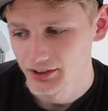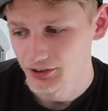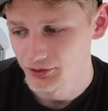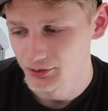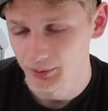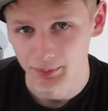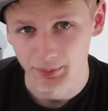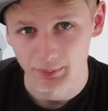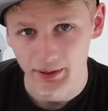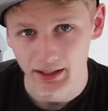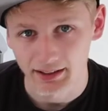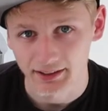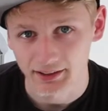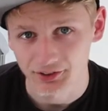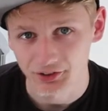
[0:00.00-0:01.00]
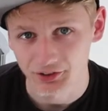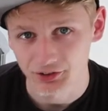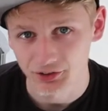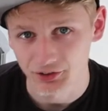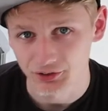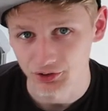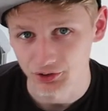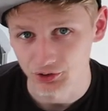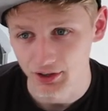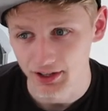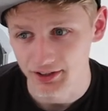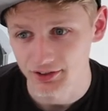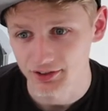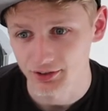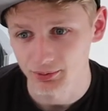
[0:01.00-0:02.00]
he's ripping blankets and stuff to
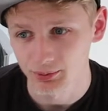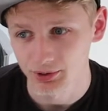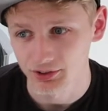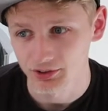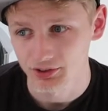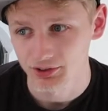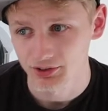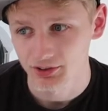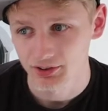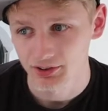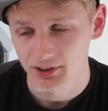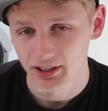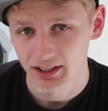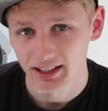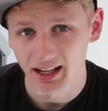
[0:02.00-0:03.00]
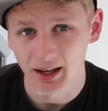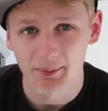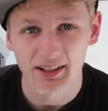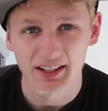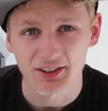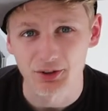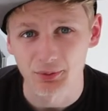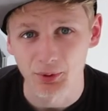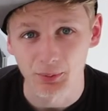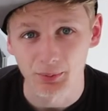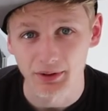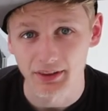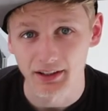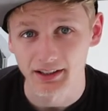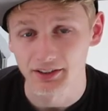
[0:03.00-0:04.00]
shreds, which, I mean, it's a
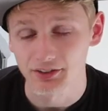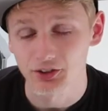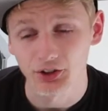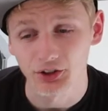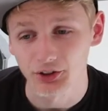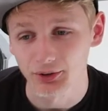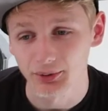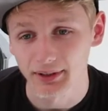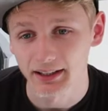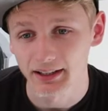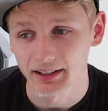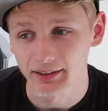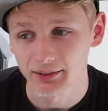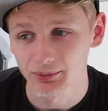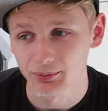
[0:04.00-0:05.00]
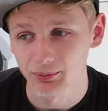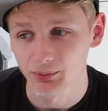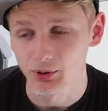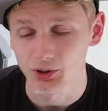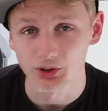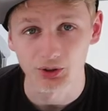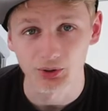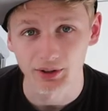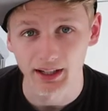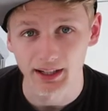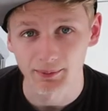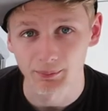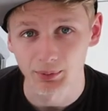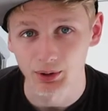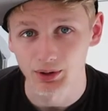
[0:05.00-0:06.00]
puppy thing, he's gonna do it and we knew
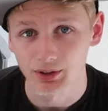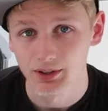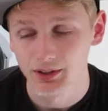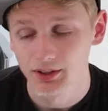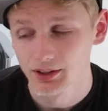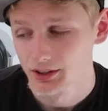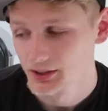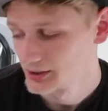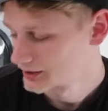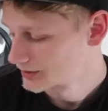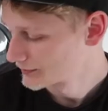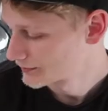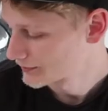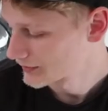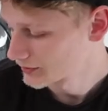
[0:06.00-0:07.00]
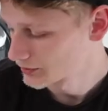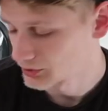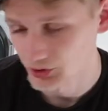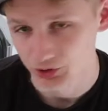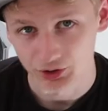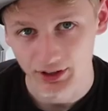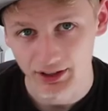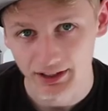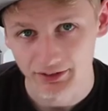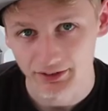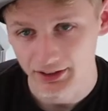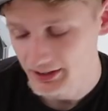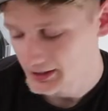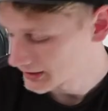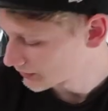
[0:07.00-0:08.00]
that, but we're gonna try and have to get